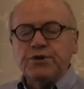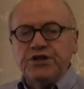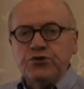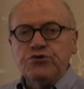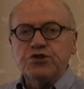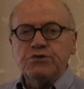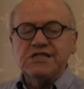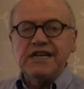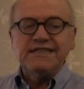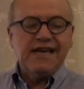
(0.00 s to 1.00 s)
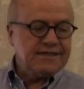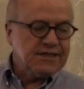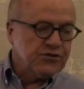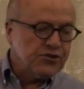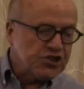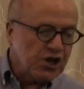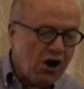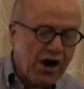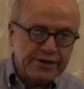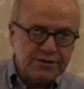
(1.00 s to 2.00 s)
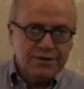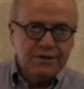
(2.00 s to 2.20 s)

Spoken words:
reduce your estate tax under the chart,